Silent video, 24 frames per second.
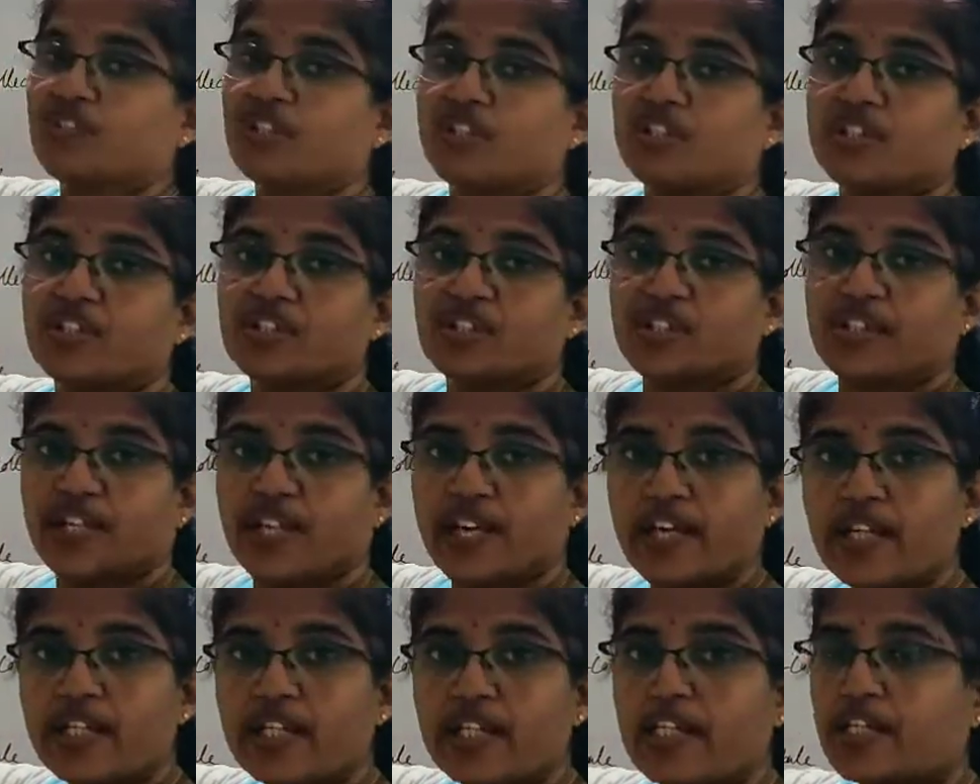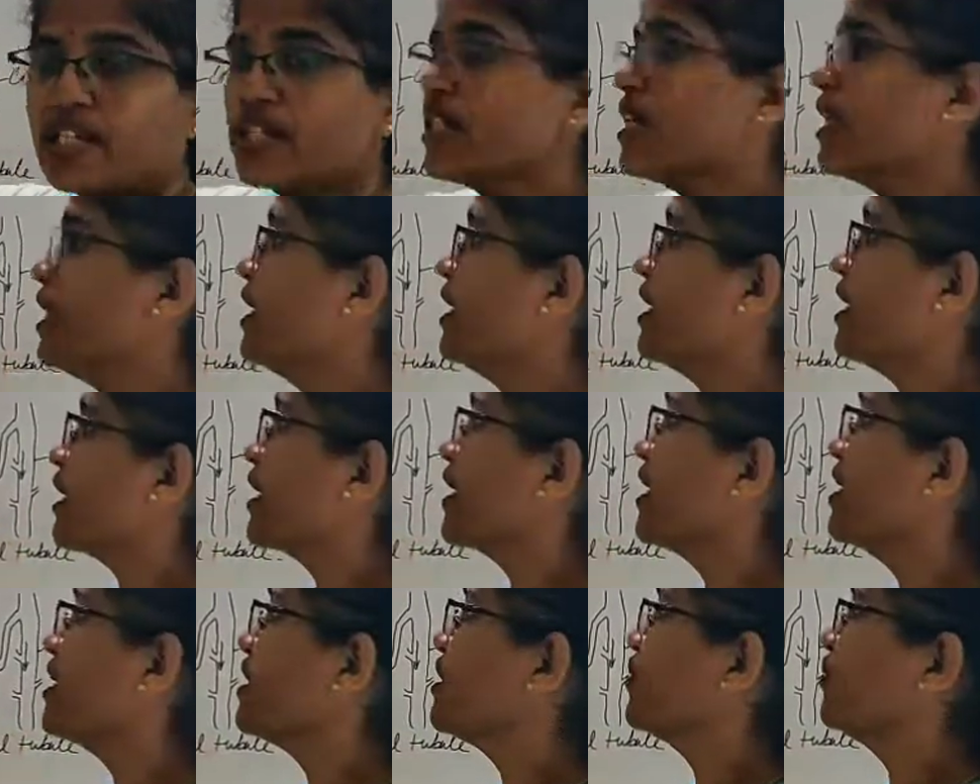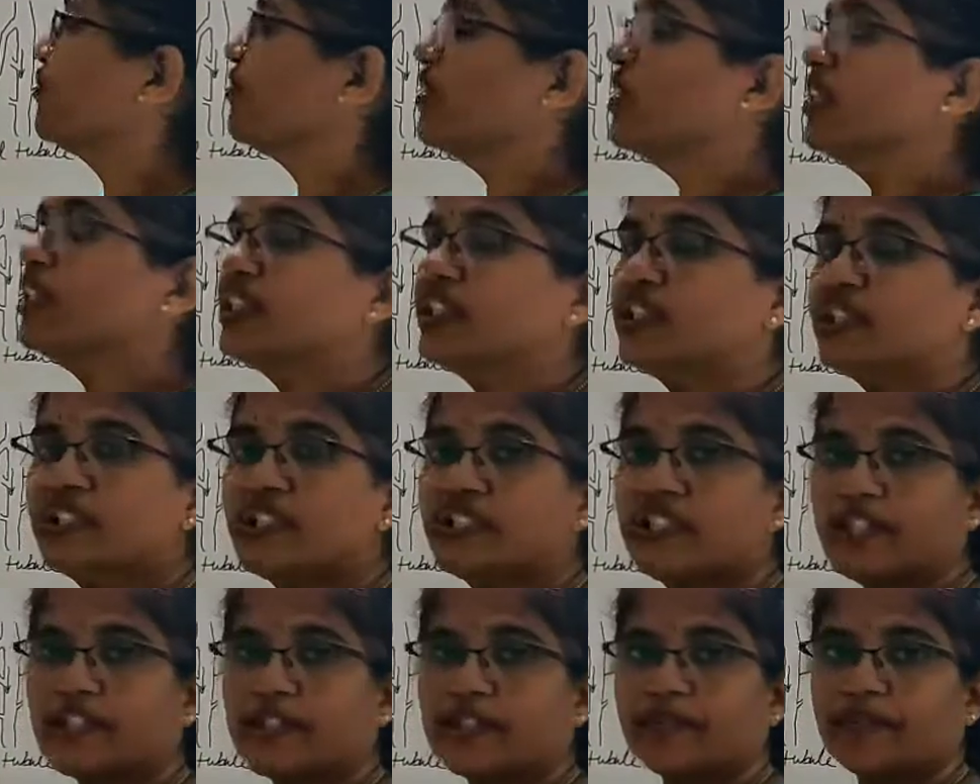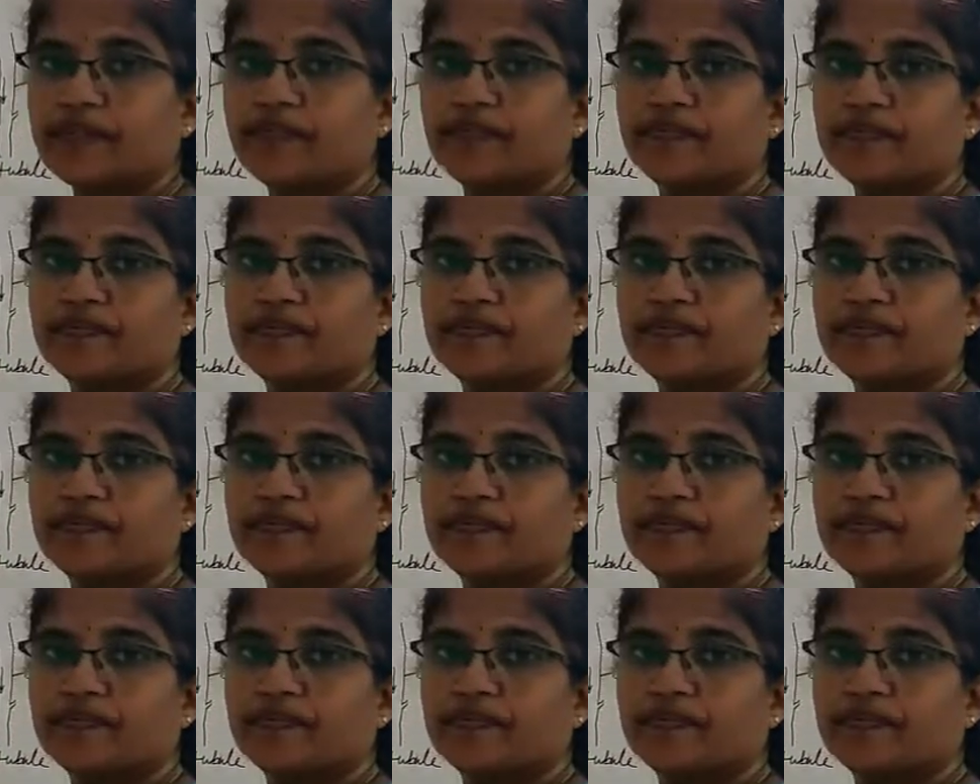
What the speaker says: which is in excess gets filtered here.